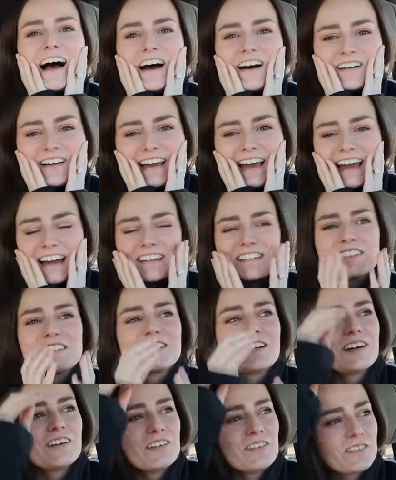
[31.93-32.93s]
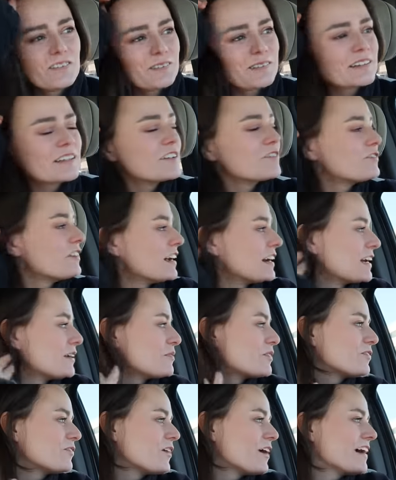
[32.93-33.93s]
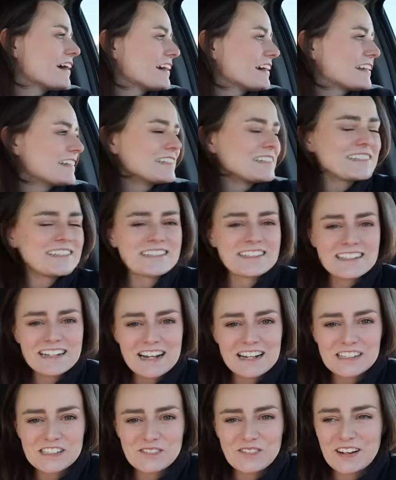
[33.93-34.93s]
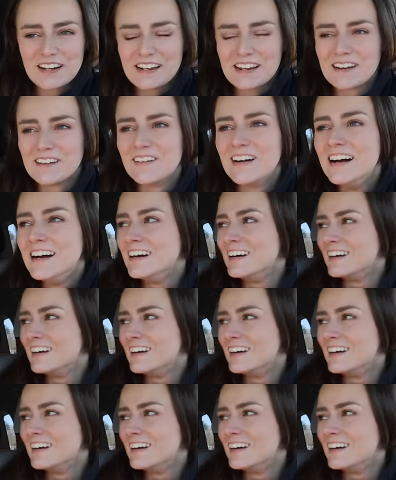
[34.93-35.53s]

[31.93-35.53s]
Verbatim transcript: Okay, so really funny before I get into today's video.